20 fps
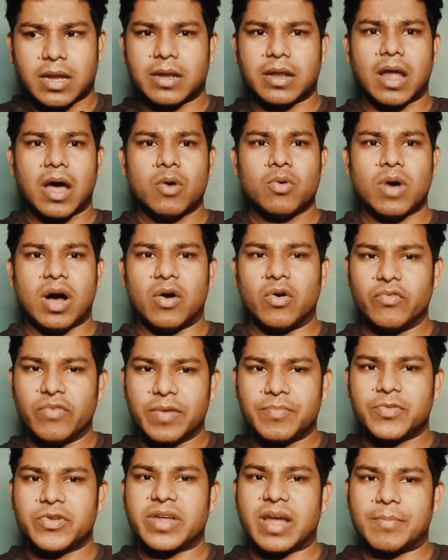and now our
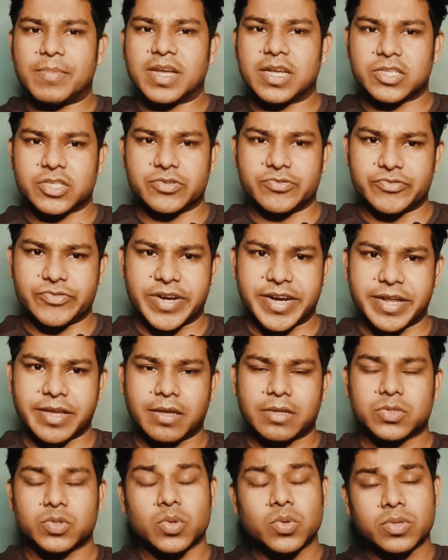Web3 application is
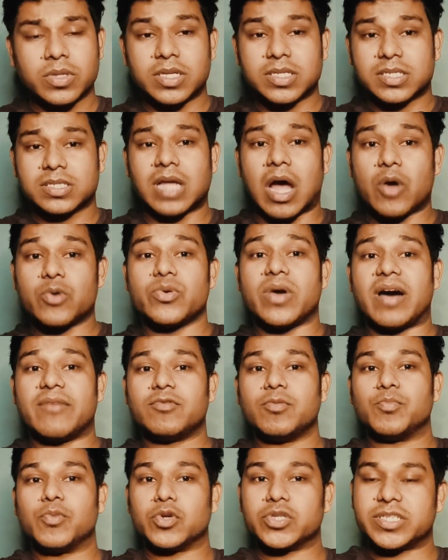ready. So this is how you
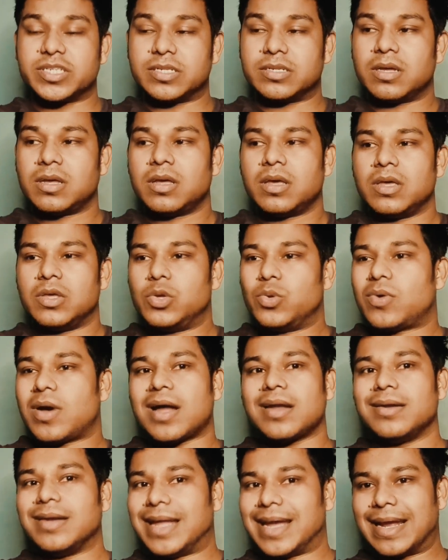have to proceed. You
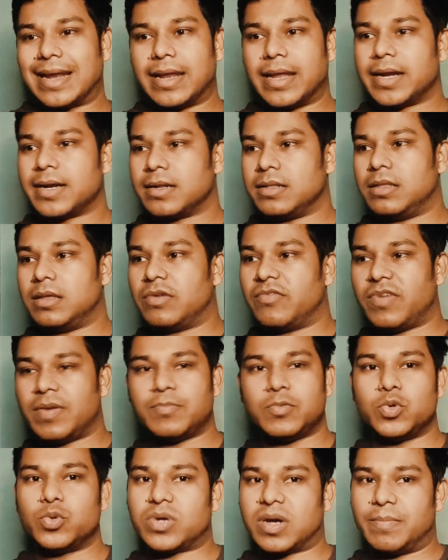can't neglect the
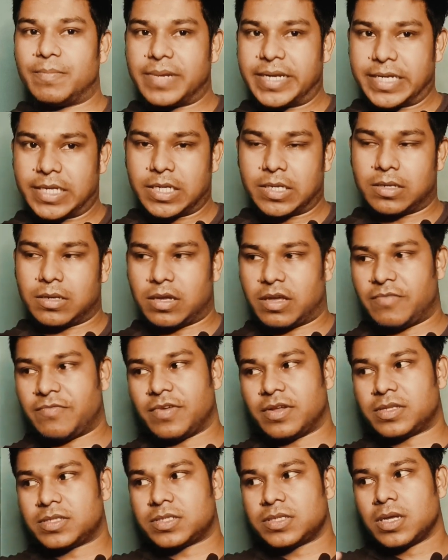Web2 completely.
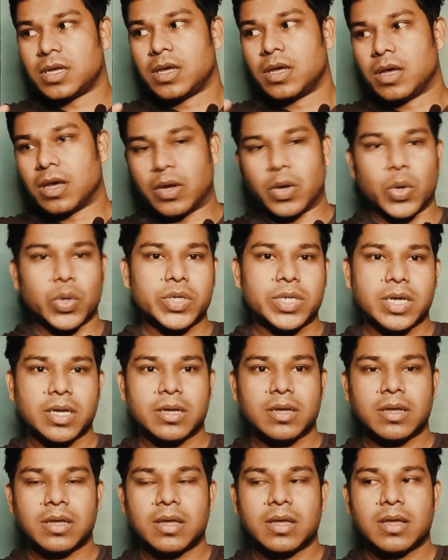If it's good,
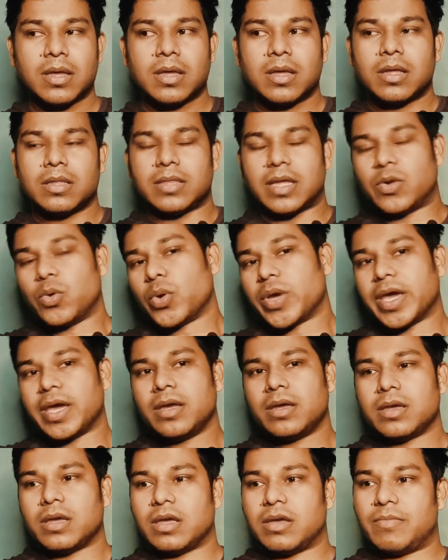then
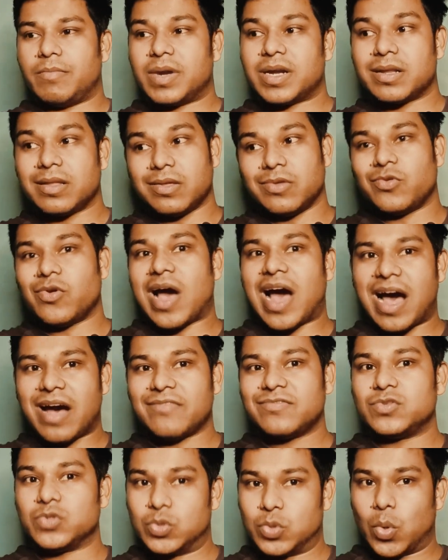okay, but you
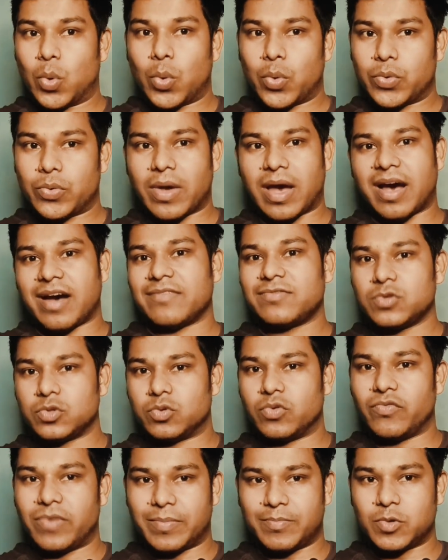have to know
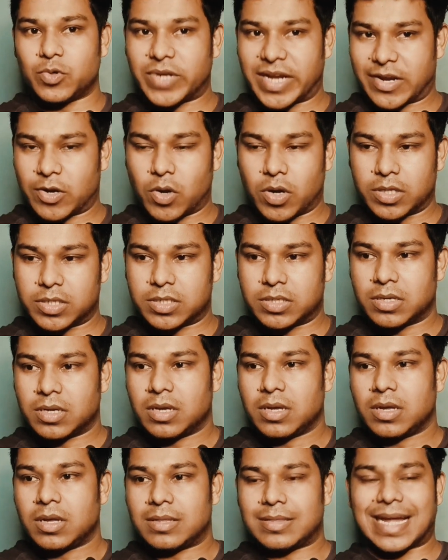Web2 technology.
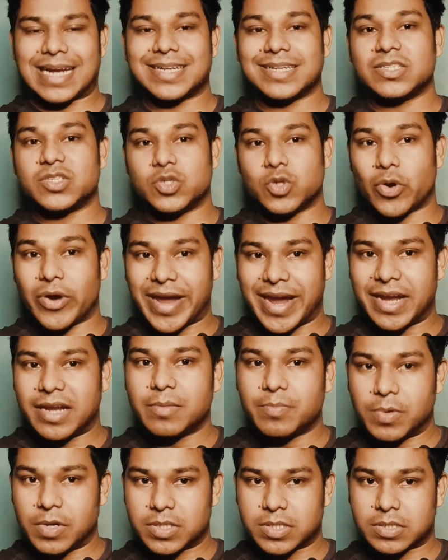That is your
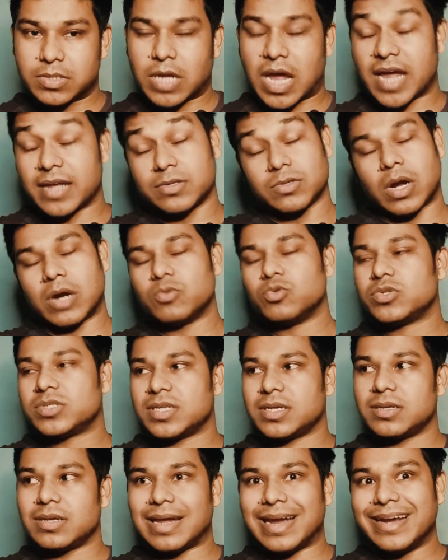80%. I would
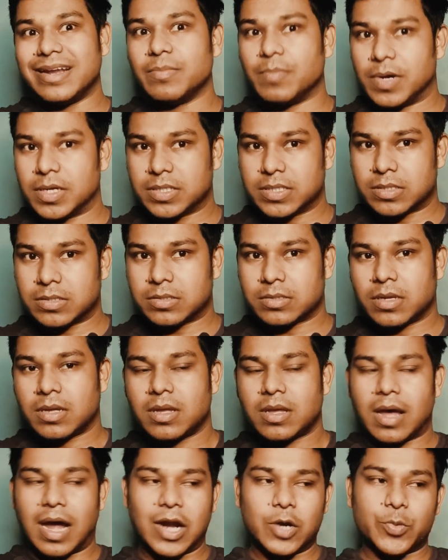say 80%,
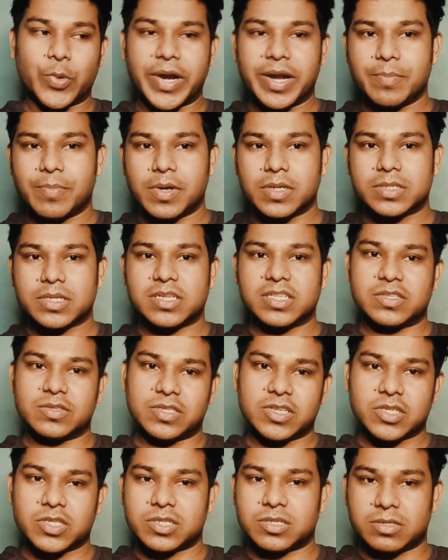and 20%
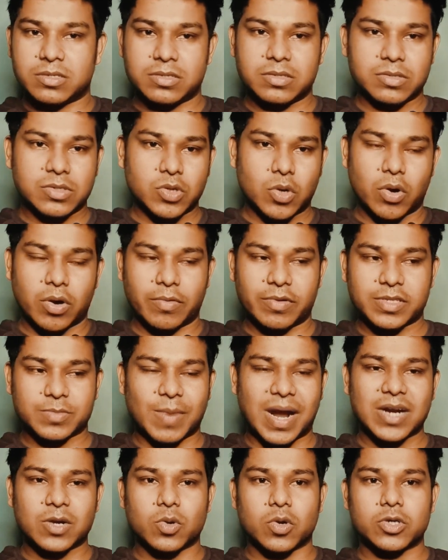is just your
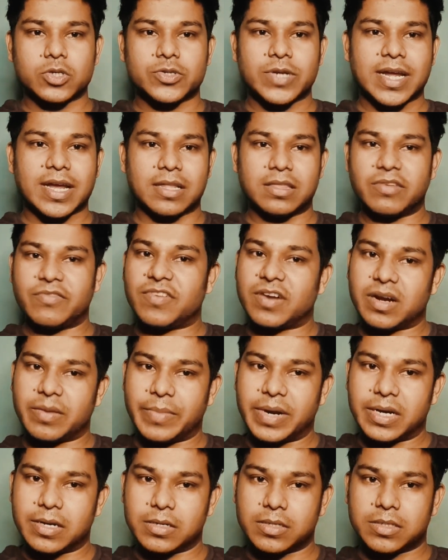smart contract and the
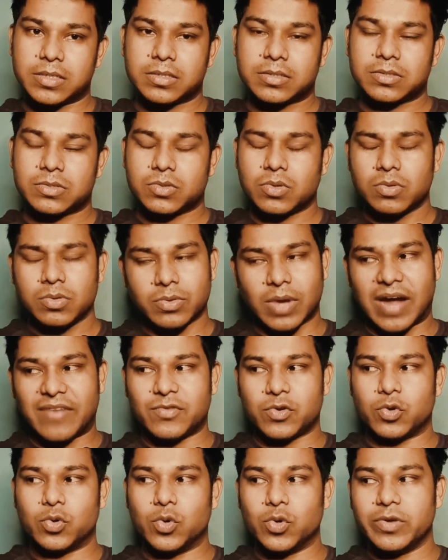fundamentals. So you
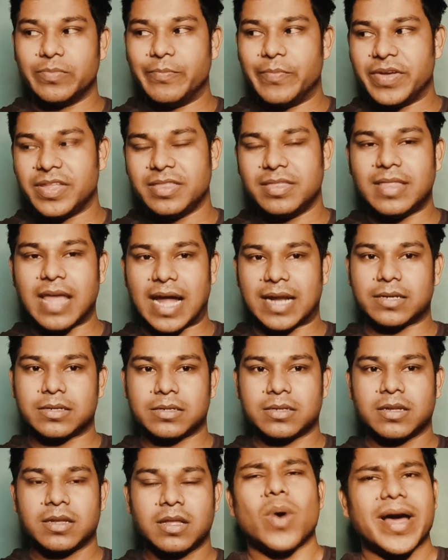have to good with
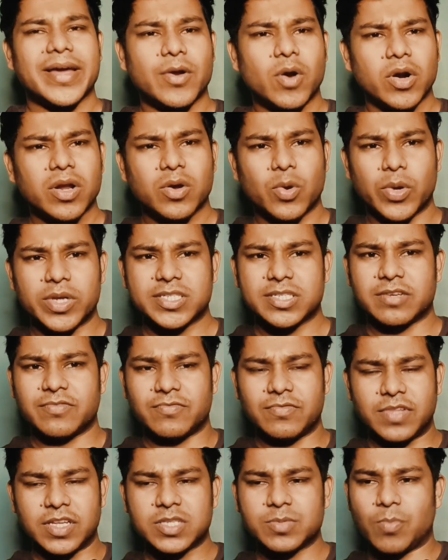that. So I got a
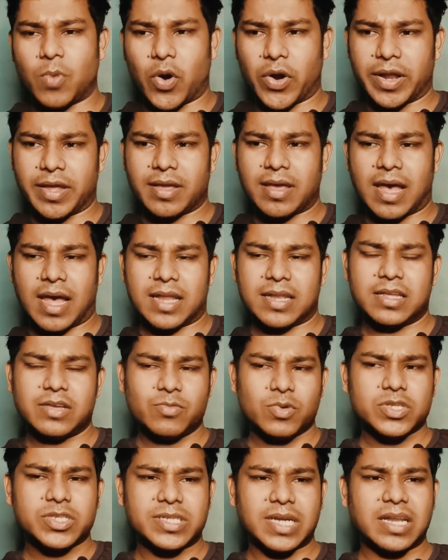question this morning, and
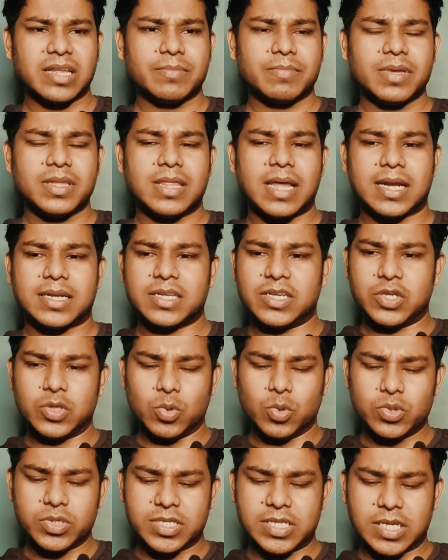he was telling me that he
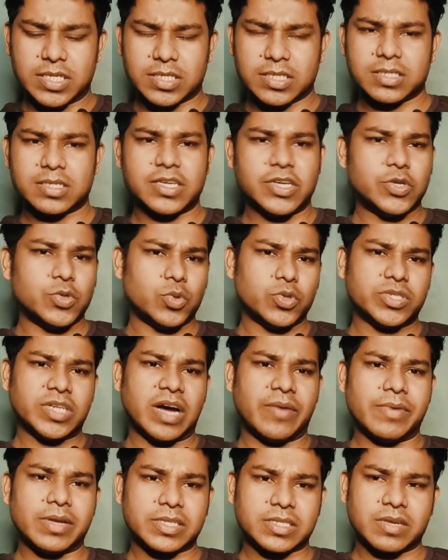knows CSS, he knows
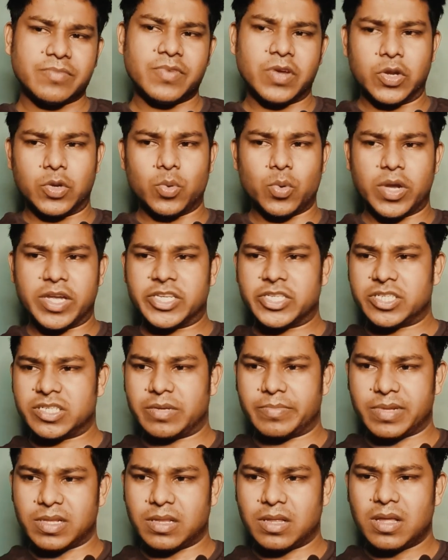JavaScript, he knows
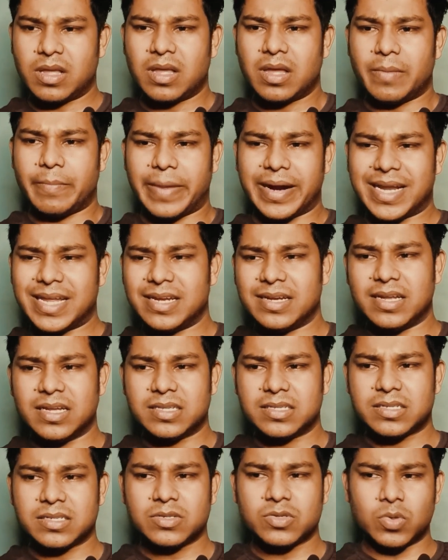HTML, but he
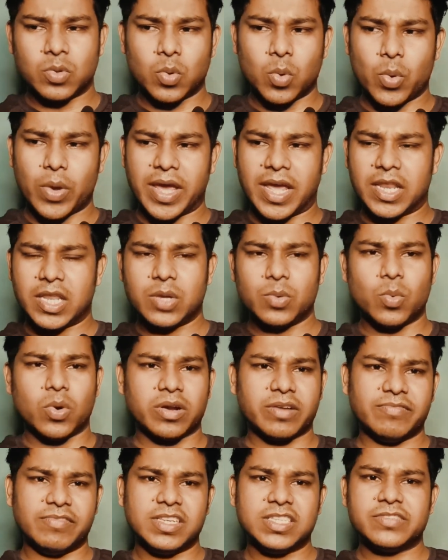doesn't know any
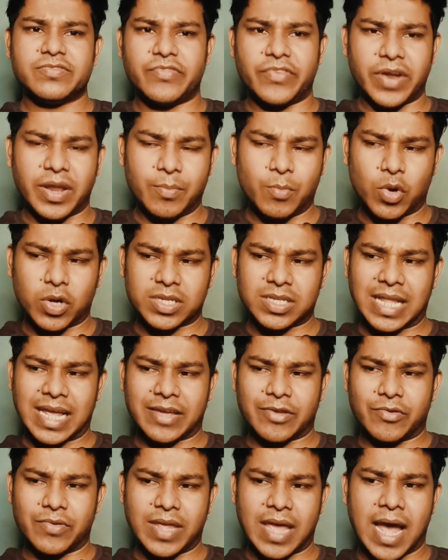one of these frameworks
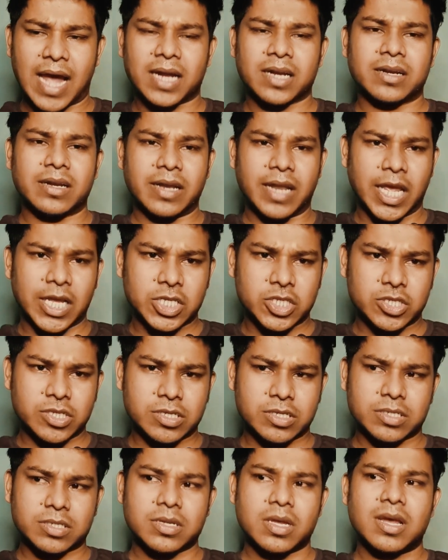like React,
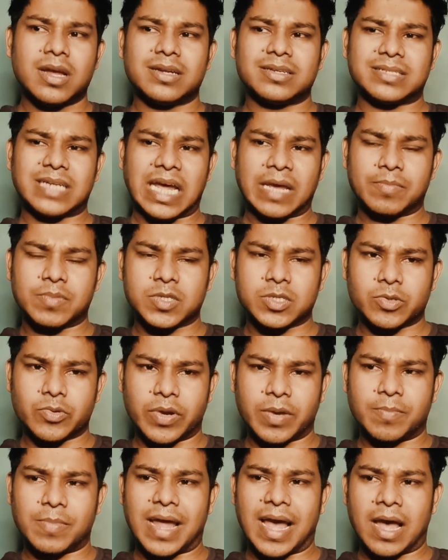Next.js,
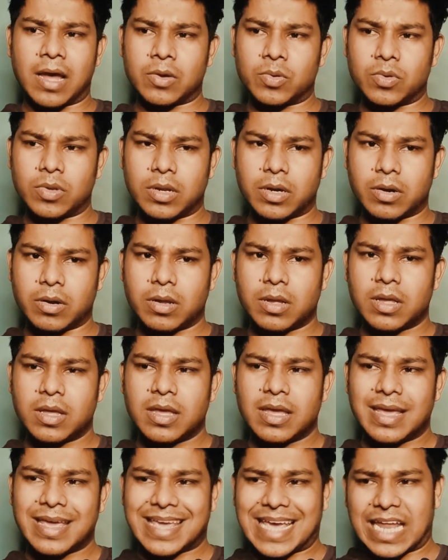TypeScript, Angular.
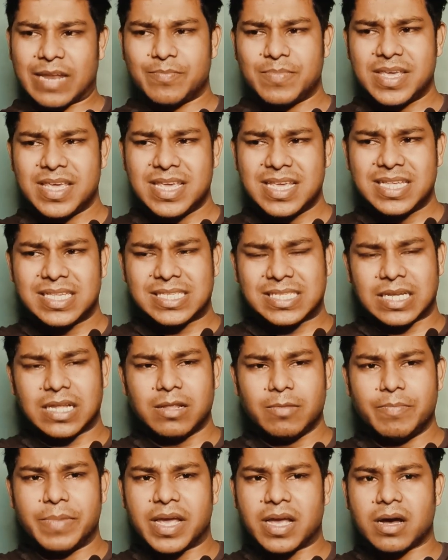Can he
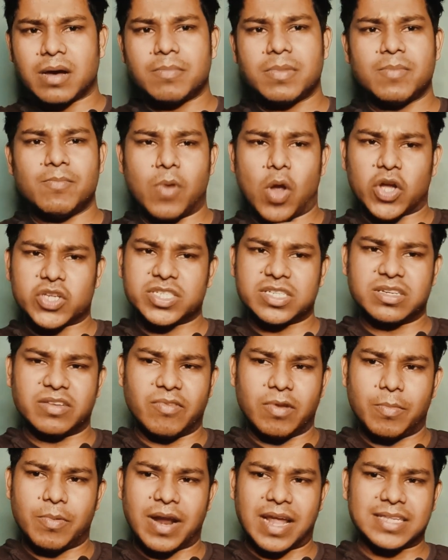still become a blockchain
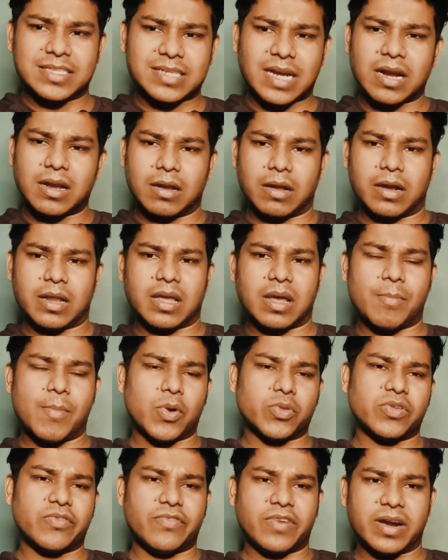developer and start learning
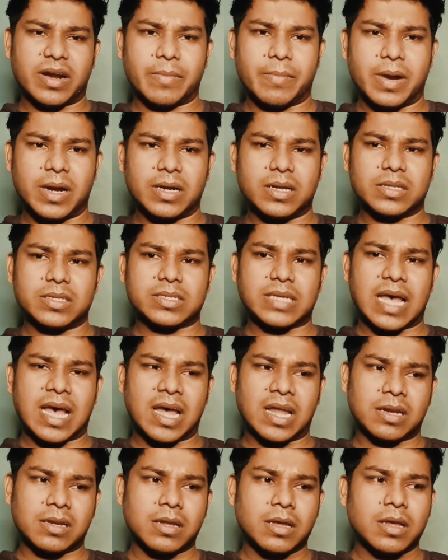about the fundamentals
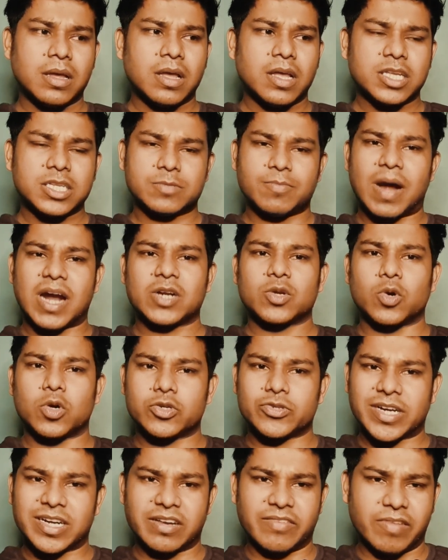and smart
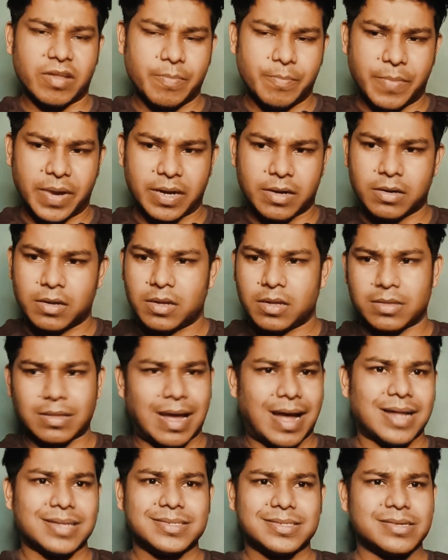contract development?
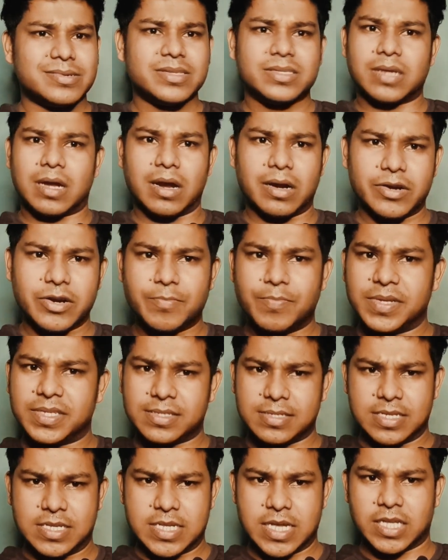The answer is
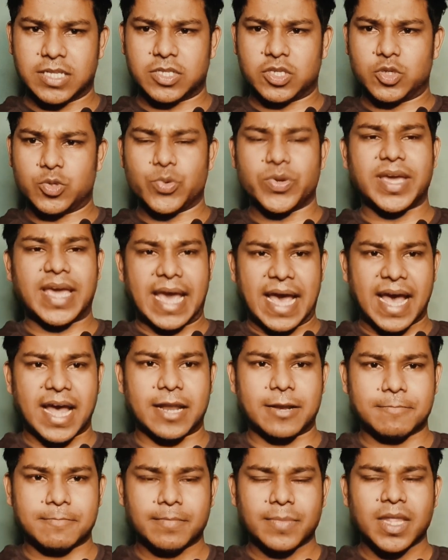100% yes, you
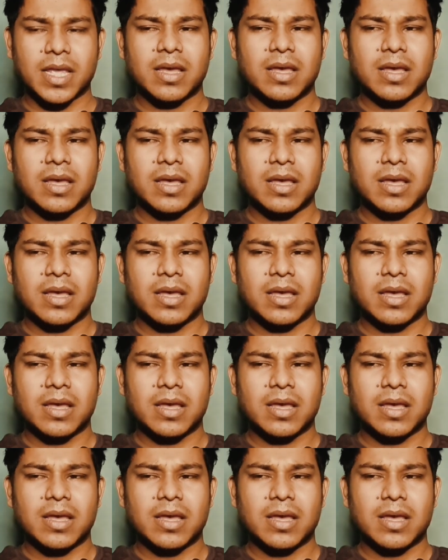can.